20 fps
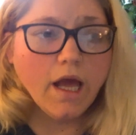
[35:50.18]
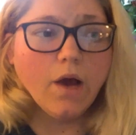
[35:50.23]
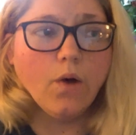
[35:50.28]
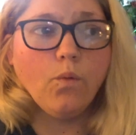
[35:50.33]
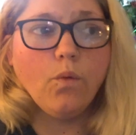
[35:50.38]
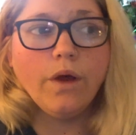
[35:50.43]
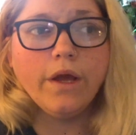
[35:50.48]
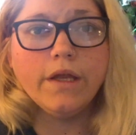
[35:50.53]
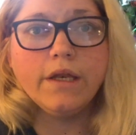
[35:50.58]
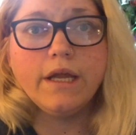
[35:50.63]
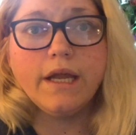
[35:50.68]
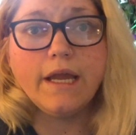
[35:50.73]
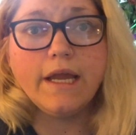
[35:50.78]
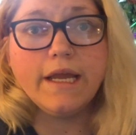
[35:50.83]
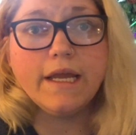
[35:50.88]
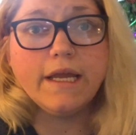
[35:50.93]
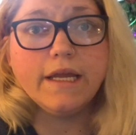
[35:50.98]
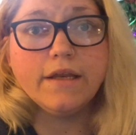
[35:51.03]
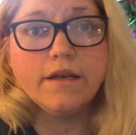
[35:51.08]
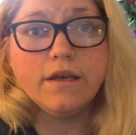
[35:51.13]
when
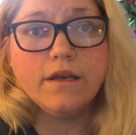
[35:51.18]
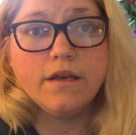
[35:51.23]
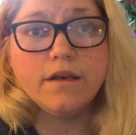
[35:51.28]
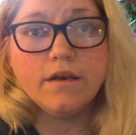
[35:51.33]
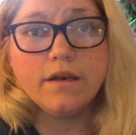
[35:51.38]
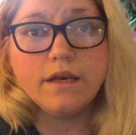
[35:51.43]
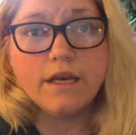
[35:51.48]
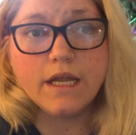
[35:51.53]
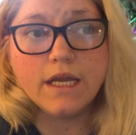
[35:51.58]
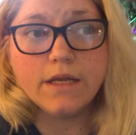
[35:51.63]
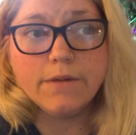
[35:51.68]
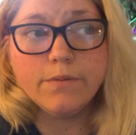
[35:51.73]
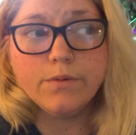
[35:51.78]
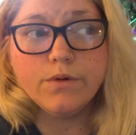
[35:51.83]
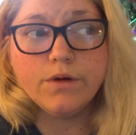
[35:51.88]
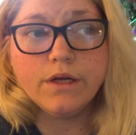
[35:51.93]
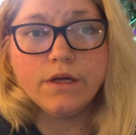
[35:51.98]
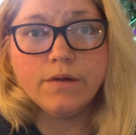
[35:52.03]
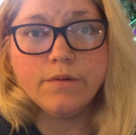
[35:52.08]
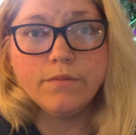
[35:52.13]
a
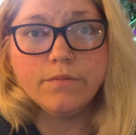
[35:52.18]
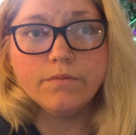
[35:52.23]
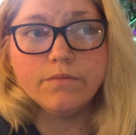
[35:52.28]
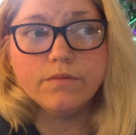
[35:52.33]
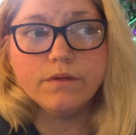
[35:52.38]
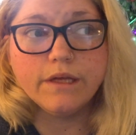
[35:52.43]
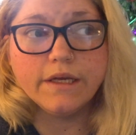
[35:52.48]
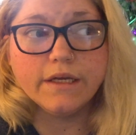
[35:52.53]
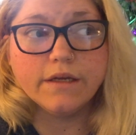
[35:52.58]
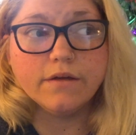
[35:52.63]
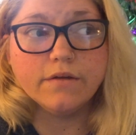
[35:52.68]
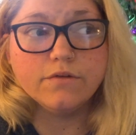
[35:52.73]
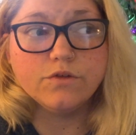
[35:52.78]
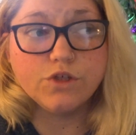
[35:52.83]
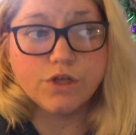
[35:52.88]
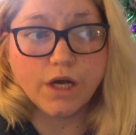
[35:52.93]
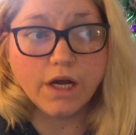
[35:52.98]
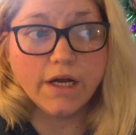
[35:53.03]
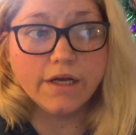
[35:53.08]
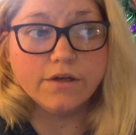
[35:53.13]
neighboring like
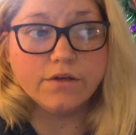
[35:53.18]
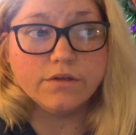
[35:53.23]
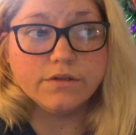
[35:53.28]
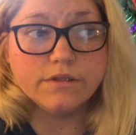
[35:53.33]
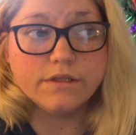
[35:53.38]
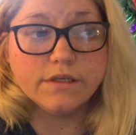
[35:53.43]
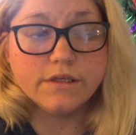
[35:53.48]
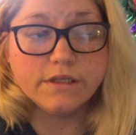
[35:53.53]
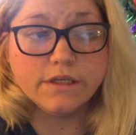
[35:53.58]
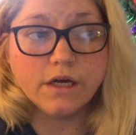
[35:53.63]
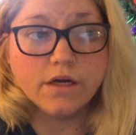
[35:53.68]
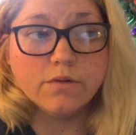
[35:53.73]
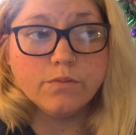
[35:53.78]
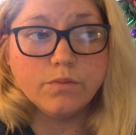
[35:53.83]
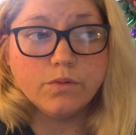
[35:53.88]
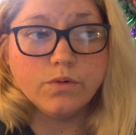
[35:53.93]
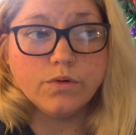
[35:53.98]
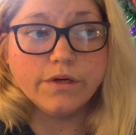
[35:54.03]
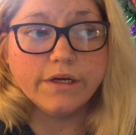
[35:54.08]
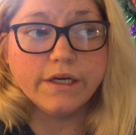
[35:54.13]
child, a young
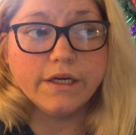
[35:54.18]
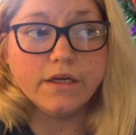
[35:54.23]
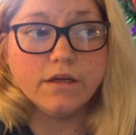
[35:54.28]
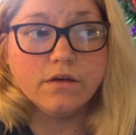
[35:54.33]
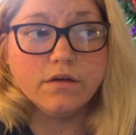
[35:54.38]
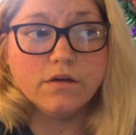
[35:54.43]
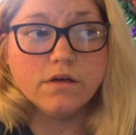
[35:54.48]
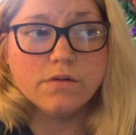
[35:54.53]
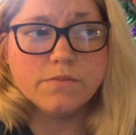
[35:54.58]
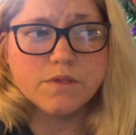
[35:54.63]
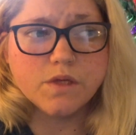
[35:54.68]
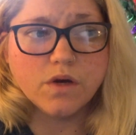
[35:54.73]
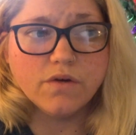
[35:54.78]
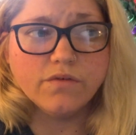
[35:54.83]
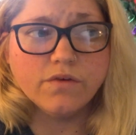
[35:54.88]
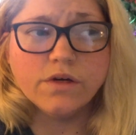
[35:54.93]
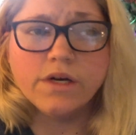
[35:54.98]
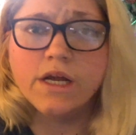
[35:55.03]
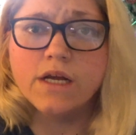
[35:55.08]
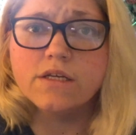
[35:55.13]
boy comes
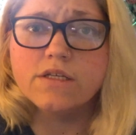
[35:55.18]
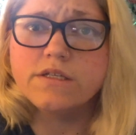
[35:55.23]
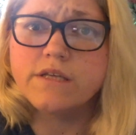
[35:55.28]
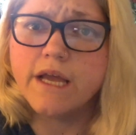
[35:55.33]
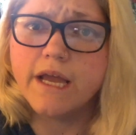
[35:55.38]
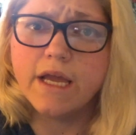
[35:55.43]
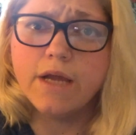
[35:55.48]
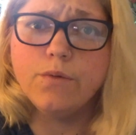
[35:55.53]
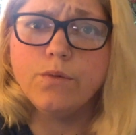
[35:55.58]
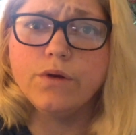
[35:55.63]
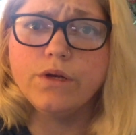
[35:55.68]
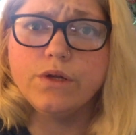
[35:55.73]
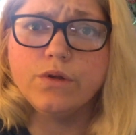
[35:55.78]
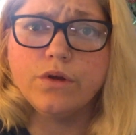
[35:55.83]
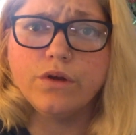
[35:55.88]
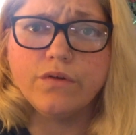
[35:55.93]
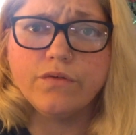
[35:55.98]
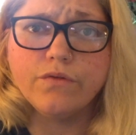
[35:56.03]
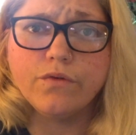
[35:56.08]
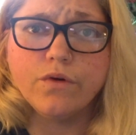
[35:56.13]
over and asks, hey, what are you
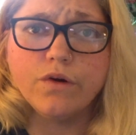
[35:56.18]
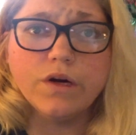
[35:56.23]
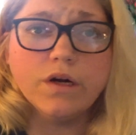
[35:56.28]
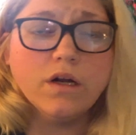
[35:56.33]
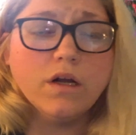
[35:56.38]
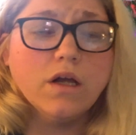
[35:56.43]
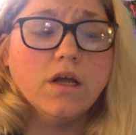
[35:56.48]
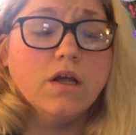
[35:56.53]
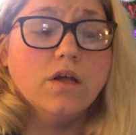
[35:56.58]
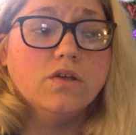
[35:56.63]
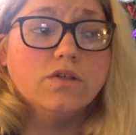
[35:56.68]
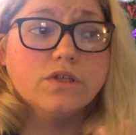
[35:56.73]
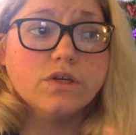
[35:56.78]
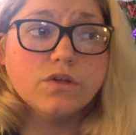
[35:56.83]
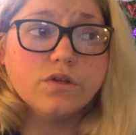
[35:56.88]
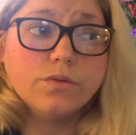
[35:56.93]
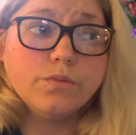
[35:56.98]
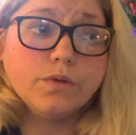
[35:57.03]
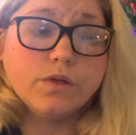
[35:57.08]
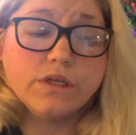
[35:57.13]
looking for? So
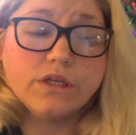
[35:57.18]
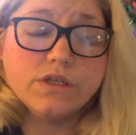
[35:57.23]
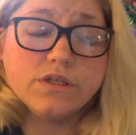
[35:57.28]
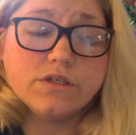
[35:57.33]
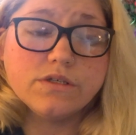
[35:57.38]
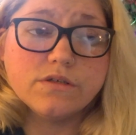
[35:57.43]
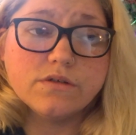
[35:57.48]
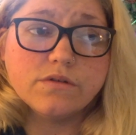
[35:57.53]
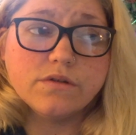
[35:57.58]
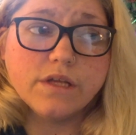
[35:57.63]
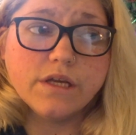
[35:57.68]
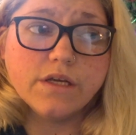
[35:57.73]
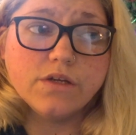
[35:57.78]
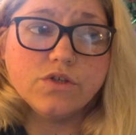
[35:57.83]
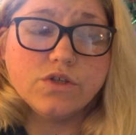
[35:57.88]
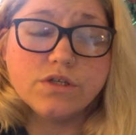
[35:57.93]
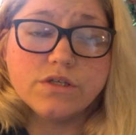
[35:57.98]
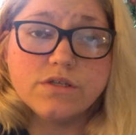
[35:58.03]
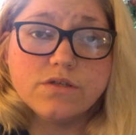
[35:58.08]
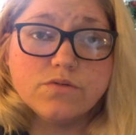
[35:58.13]
the police, they
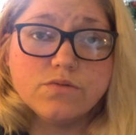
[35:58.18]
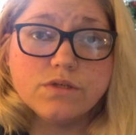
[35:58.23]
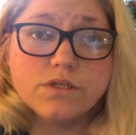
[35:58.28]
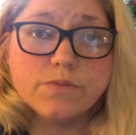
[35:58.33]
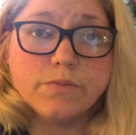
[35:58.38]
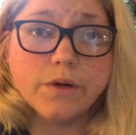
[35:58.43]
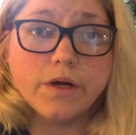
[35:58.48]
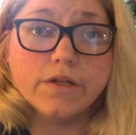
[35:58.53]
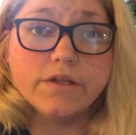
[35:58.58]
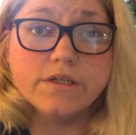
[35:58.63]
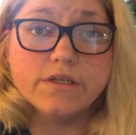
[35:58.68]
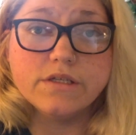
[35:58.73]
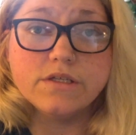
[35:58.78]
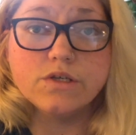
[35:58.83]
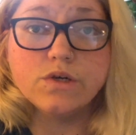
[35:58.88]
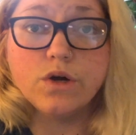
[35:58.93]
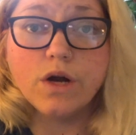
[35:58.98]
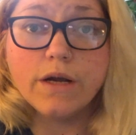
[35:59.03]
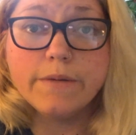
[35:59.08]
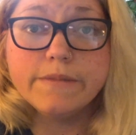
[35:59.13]
just respond, this is a
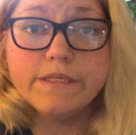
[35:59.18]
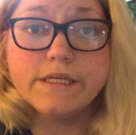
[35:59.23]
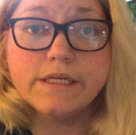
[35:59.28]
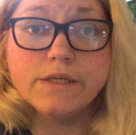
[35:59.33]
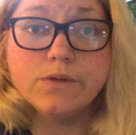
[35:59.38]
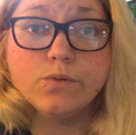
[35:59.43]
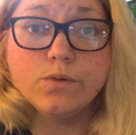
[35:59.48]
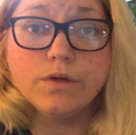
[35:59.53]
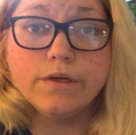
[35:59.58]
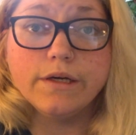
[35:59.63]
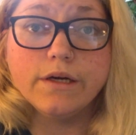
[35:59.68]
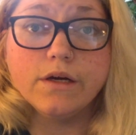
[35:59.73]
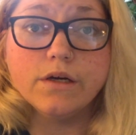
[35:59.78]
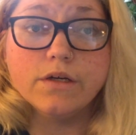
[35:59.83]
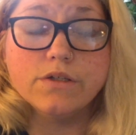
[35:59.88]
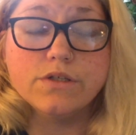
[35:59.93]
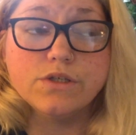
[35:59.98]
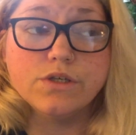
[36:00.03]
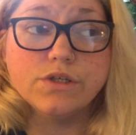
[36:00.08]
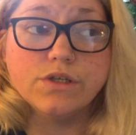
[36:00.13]
crime scene. We are
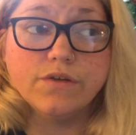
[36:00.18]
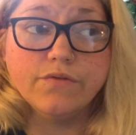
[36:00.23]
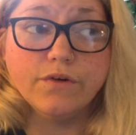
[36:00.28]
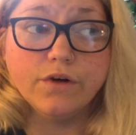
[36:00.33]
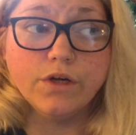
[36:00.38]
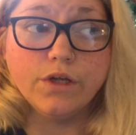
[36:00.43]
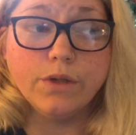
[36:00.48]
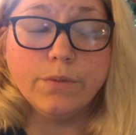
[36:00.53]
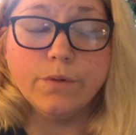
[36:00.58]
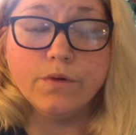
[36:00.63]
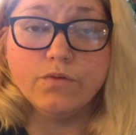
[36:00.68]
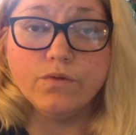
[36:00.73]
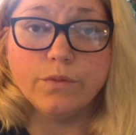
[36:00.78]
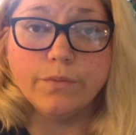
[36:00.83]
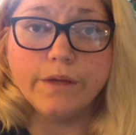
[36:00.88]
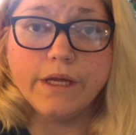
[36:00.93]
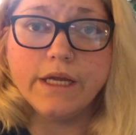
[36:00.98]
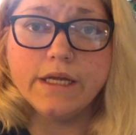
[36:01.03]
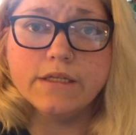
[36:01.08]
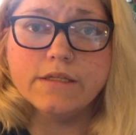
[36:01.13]
searching for human
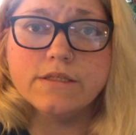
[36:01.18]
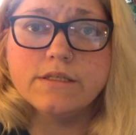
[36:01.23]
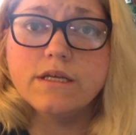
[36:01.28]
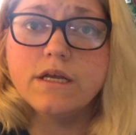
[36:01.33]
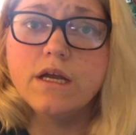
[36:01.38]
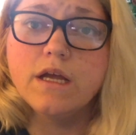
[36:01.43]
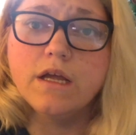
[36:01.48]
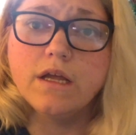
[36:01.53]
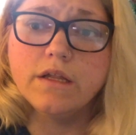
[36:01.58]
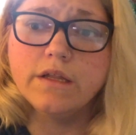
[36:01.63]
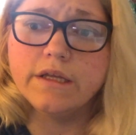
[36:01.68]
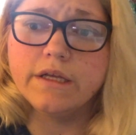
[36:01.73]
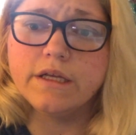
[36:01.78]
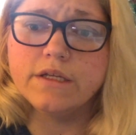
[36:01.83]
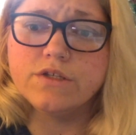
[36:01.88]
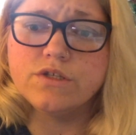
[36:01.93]
remains. And the kid's